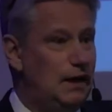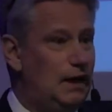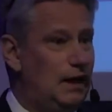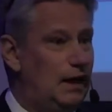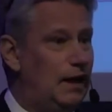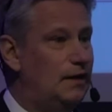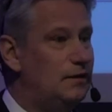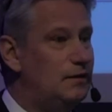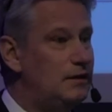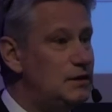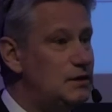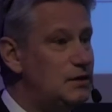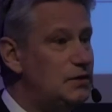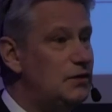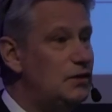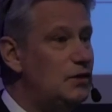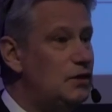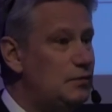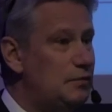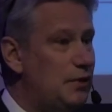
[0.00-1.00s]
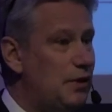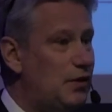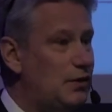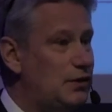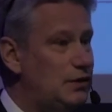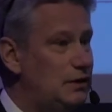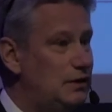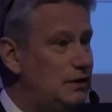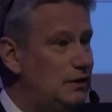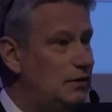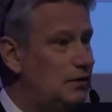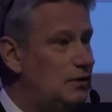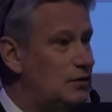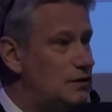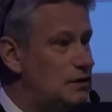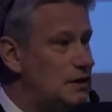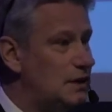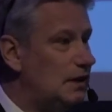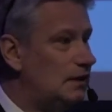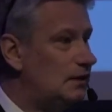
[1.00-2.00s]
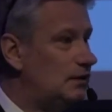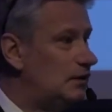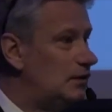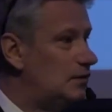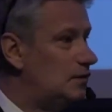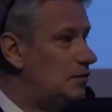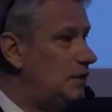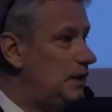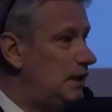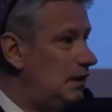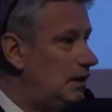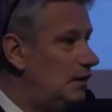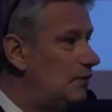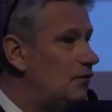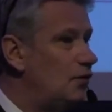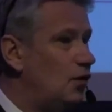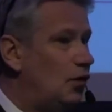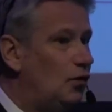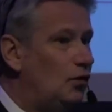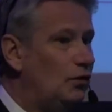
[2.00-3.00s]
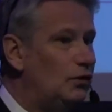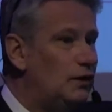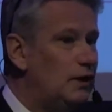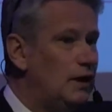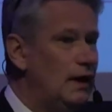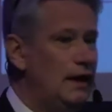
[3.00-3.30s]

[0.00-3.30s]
And this third-party consultant being involved